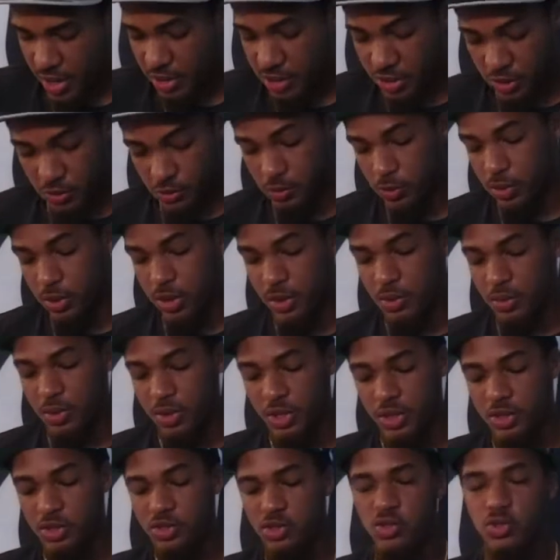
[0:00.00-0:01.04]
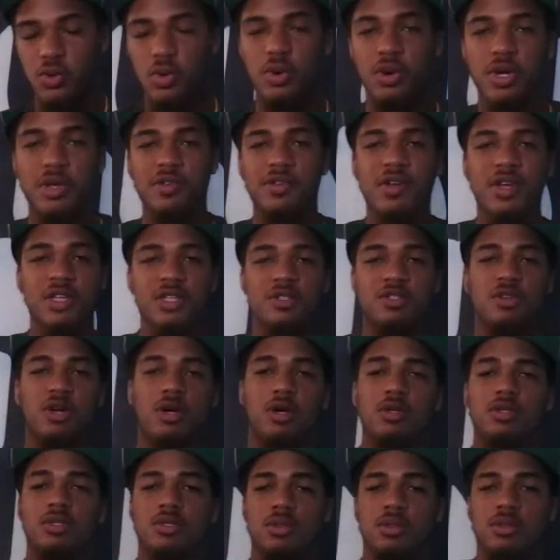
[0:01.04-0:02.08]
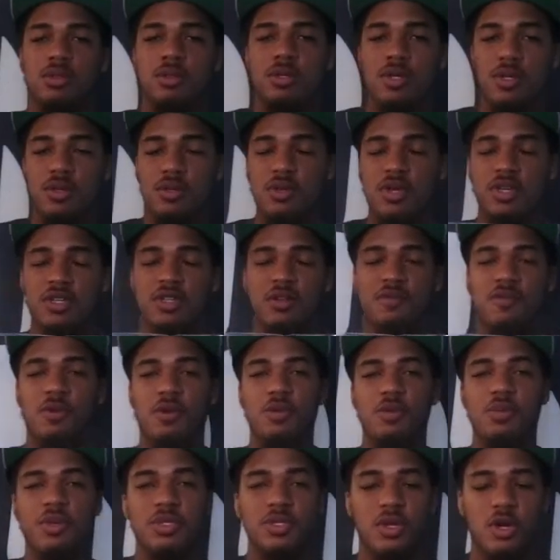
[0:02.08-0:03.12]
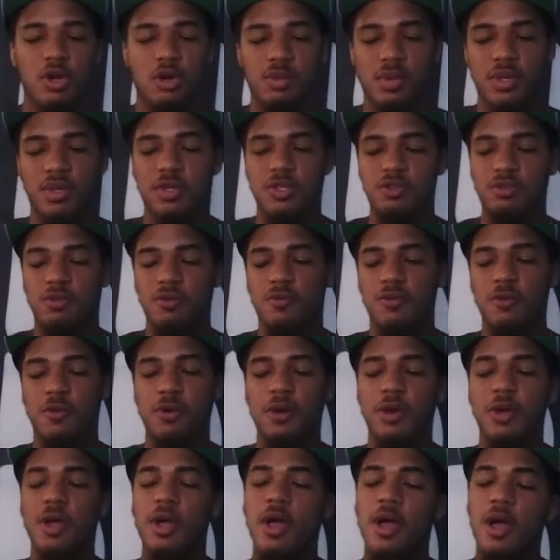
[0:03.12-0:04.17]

actually really, really enjoy. And you guys have talked, you guys have heard me talk about this before,